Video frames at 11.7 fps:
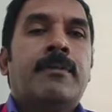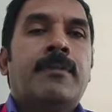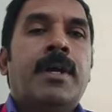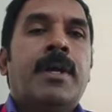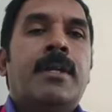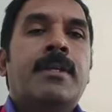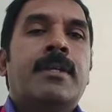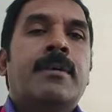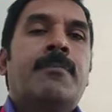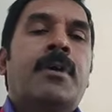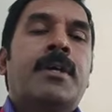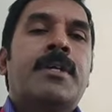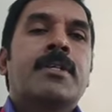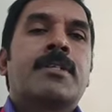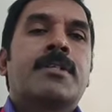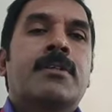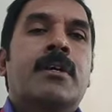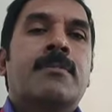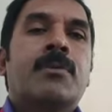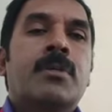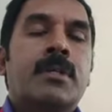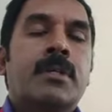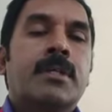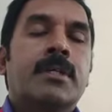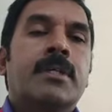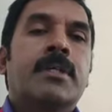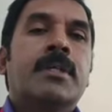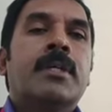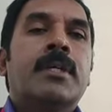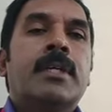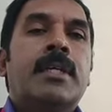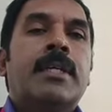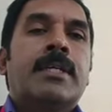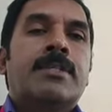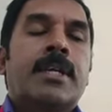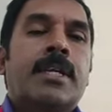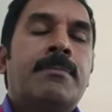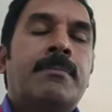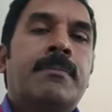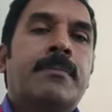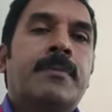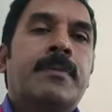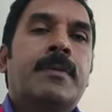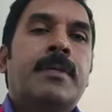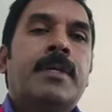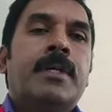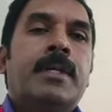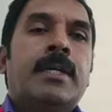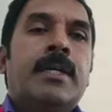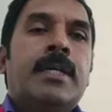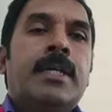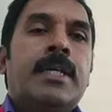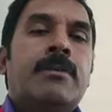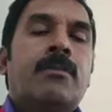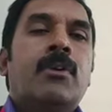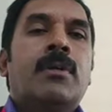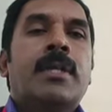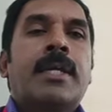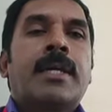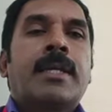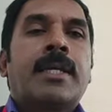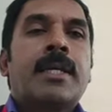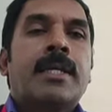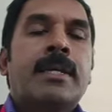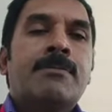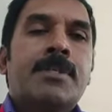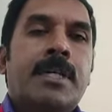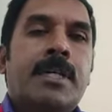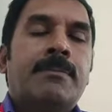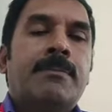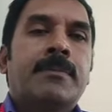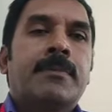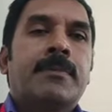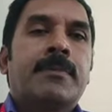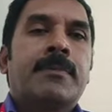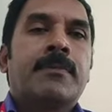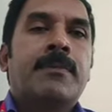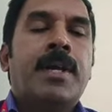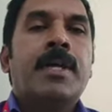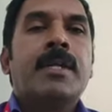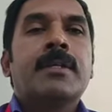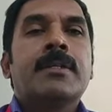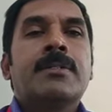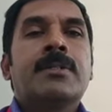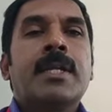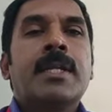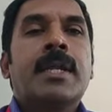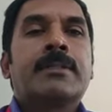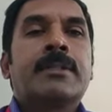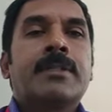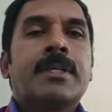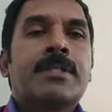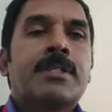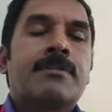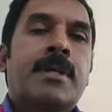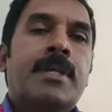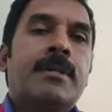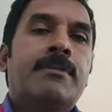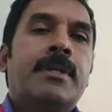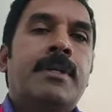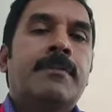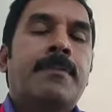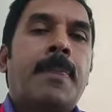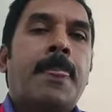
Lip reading: where the employees are put in a setup. It will look like a real-time setup where certain exercises were given